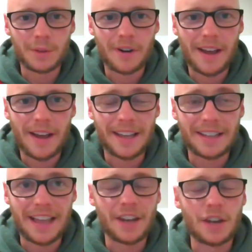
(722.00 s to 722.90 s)
prayer
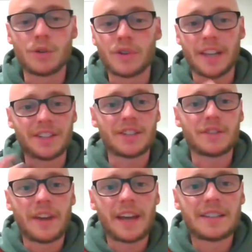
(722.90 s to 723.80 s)
into that new
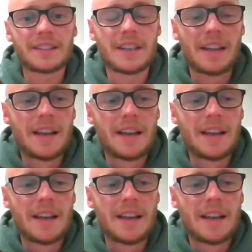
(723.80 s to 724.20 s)
transition phase.